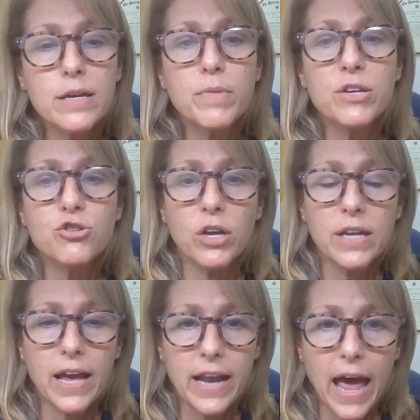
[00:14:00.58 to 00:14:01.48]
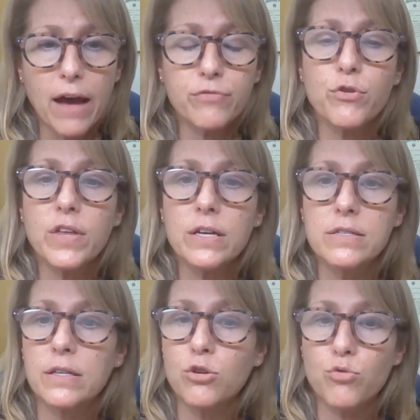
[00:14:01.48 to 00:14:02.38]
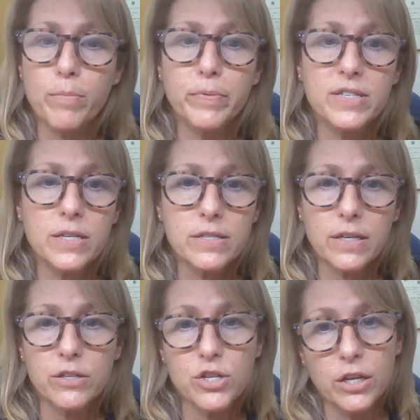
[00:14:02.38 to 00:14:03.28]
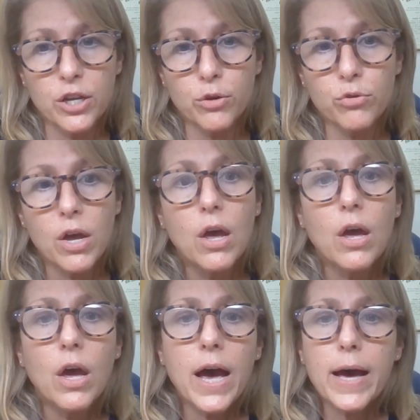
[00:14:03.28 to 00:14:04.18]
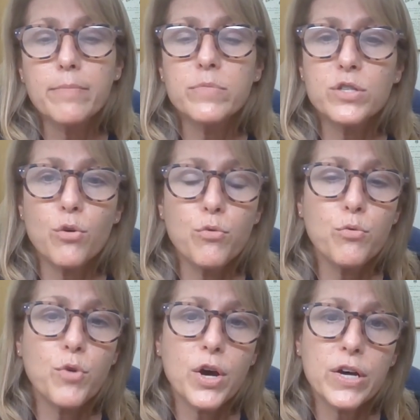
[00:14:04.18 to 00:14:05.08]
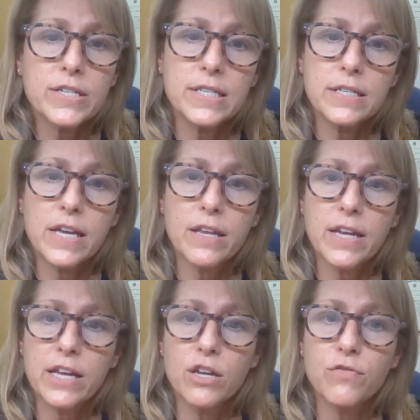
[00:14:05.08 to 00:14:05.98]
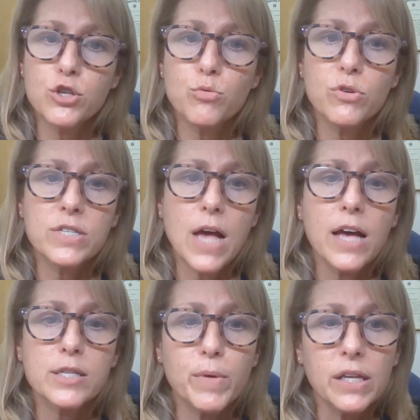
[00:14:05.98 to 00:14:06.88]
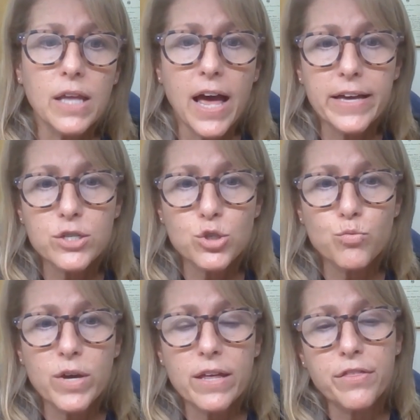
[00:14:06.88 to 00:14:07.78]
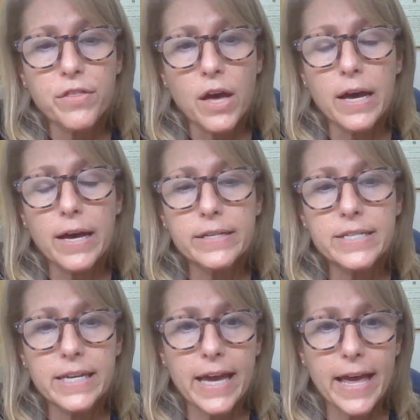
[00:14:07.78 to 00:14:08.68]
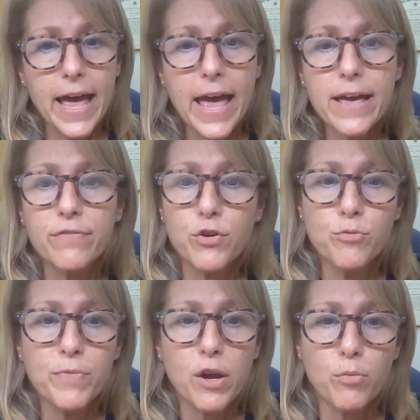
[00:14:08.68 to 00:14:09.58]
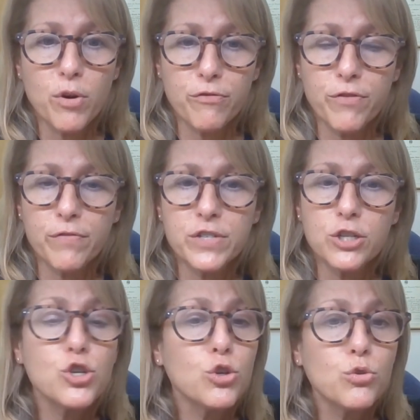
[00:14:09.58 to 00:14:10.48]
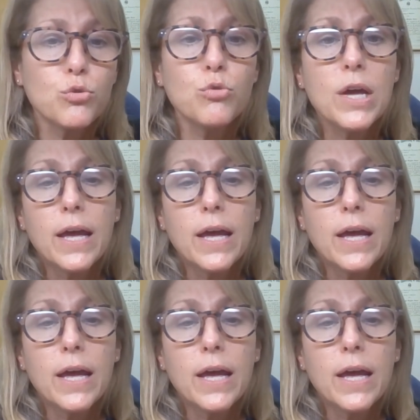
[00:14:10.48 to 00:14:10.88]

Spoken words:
admission and after the insulin drip was discontinued. In individuals hospitalized with DKA, of whom there were 52,